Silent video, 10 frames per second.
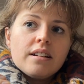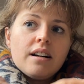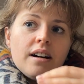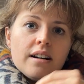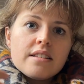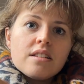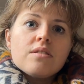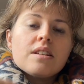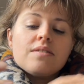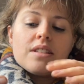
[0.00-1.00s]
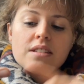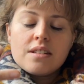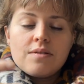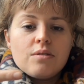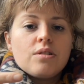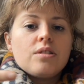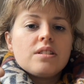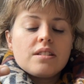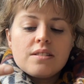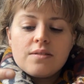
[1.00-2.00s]
asking yourself, does this feel good?
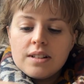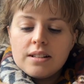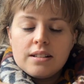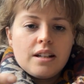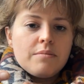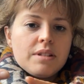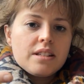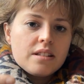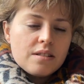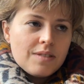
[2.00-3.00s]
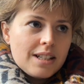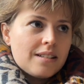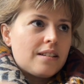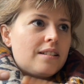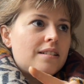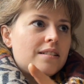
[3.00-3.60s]
Does this feel in alignment? Does this feel exciting?